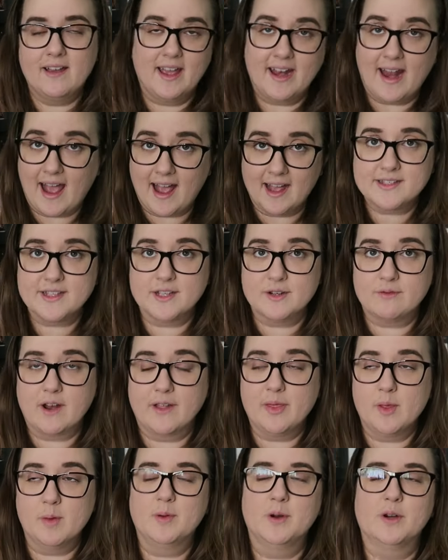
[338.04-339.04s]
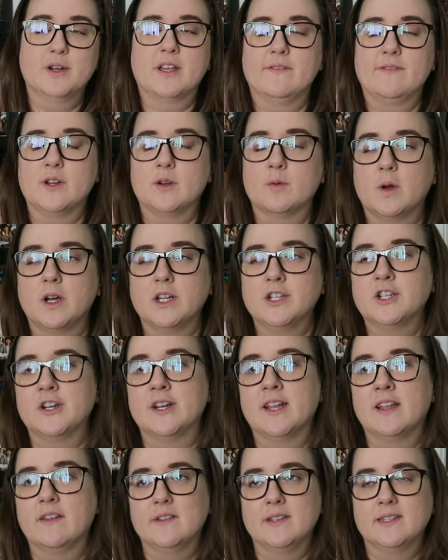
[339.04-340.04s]
and hasn't read the book, if you're
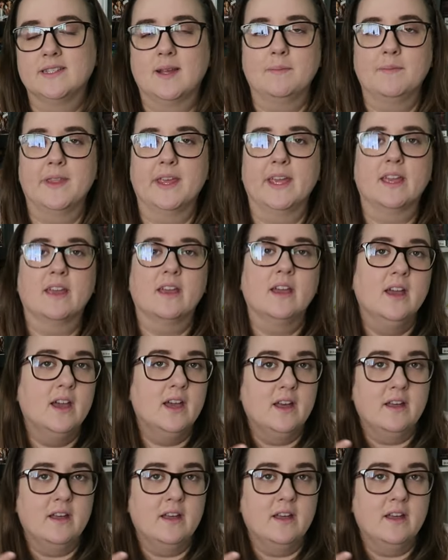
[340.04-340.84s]
wondering if it's something